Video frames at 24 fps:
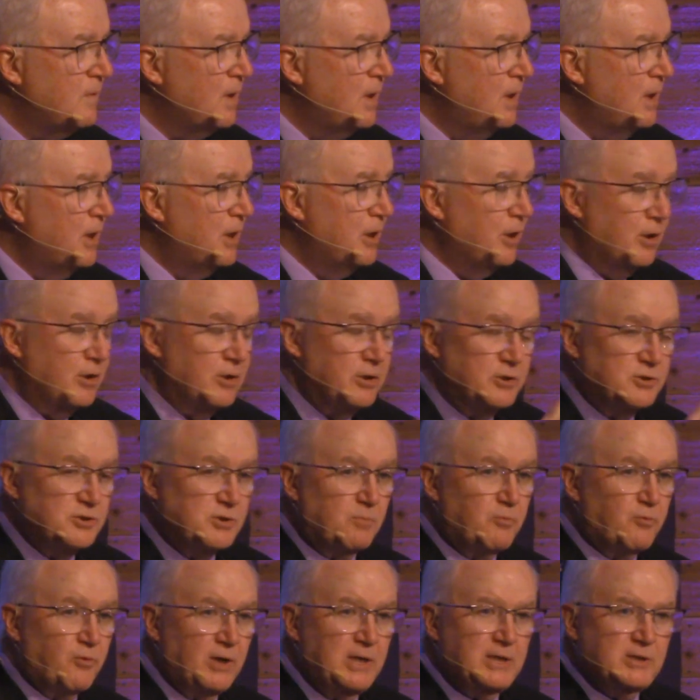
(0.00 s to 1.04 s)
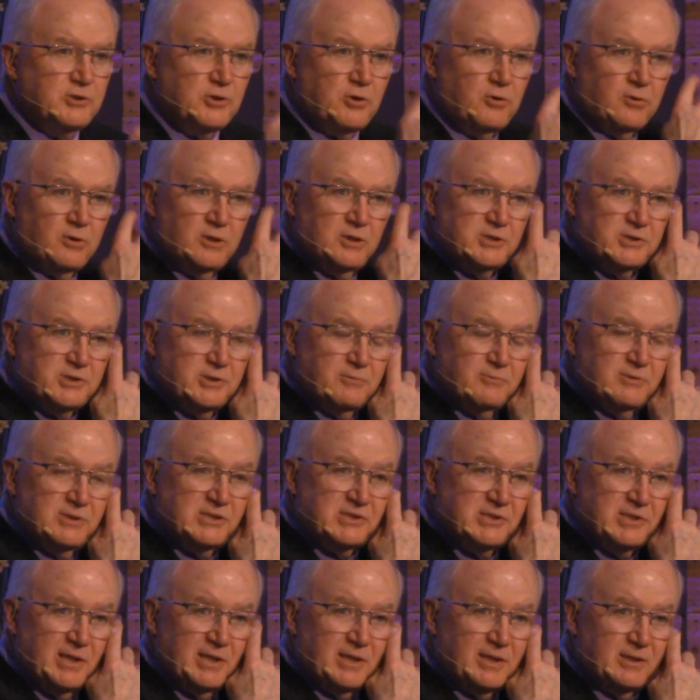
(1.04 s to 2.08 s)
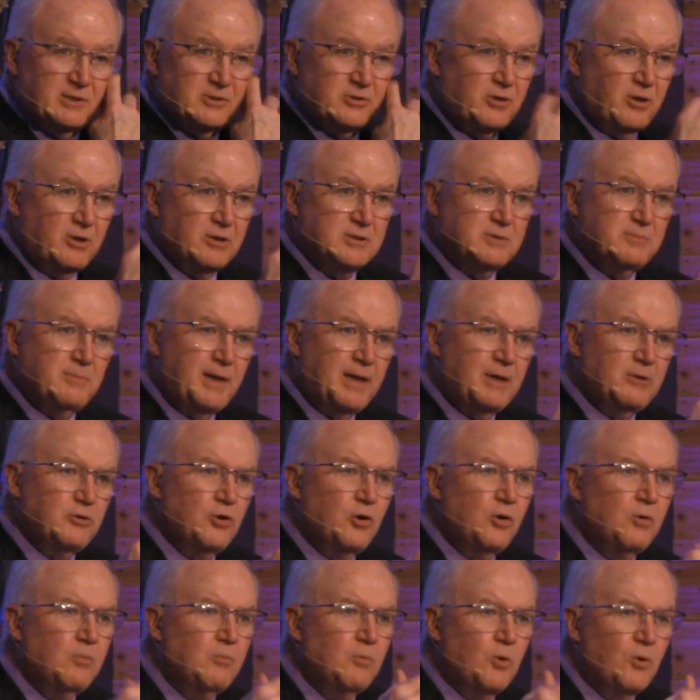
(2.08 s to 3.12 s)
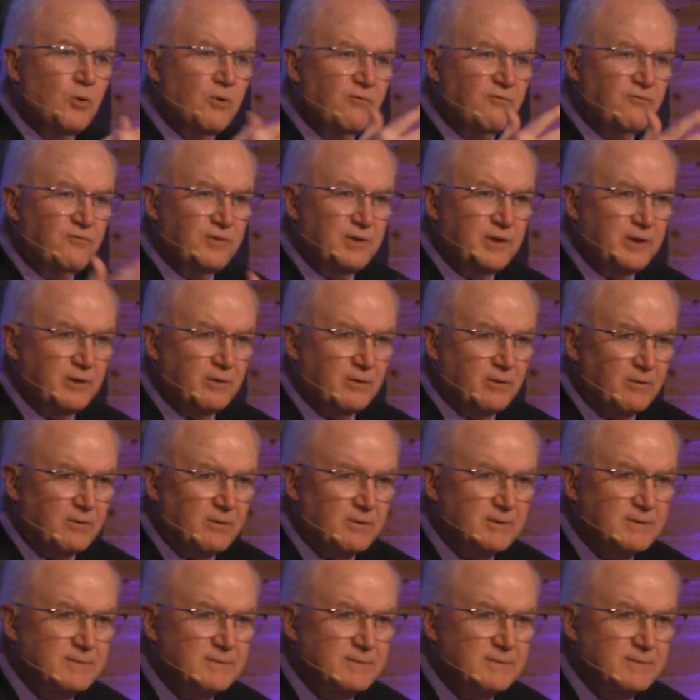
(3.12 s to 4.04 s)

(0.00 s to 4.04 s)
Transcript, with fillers: You know, there's a praise chorus that we sing that talks about no more fear.